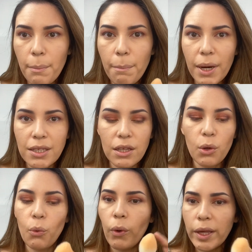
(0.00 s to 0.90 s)
but the
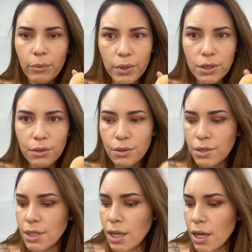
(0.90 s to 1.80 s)
white
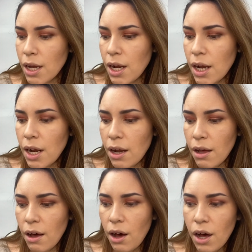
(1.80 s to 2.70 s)
bristles
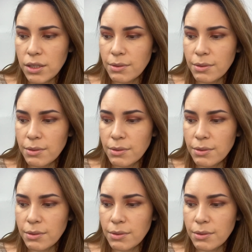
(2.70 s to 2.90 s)
on